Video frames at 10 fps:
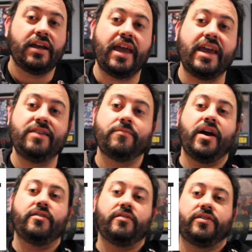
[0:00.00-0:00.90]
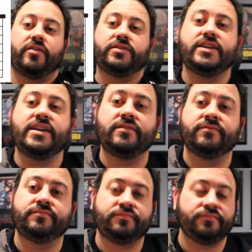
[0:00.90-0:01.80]
A minor
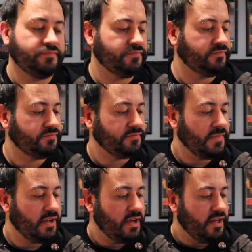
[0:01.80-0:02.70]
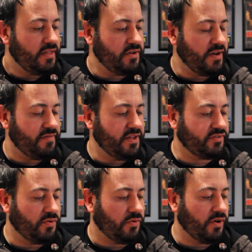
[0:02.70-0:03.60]
13, then you have this
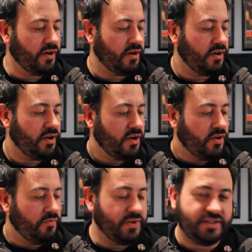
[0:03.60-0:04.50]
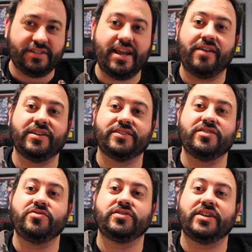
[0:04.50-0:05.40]
chord, which is now
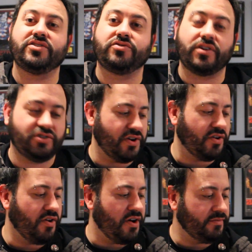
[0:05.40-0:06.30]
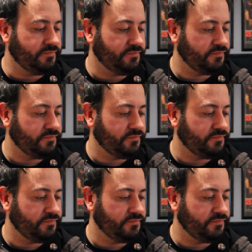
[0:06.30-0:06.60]
doesn't use that structure at all,